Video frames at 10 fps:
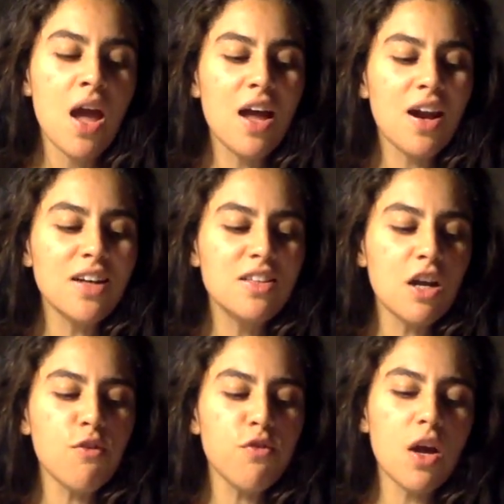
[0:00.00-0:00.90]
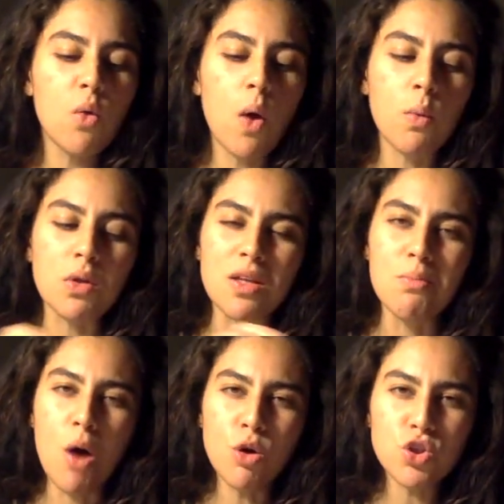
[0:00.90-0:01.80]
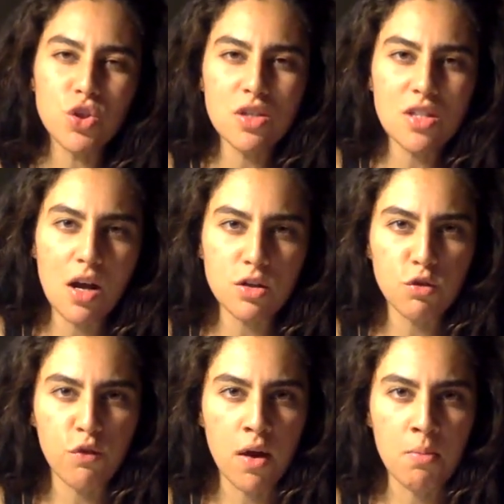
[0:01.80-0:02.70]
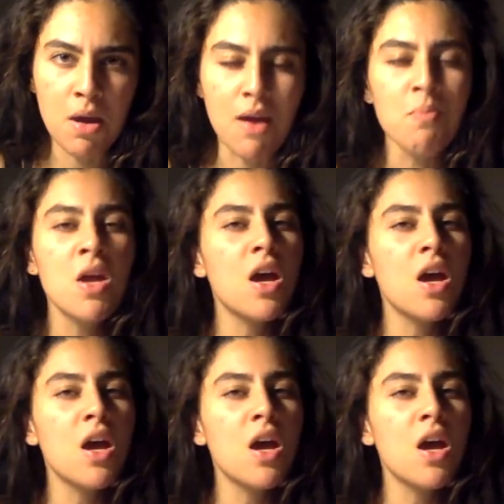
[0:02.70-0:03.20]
and identifying what will emotionally satisfy me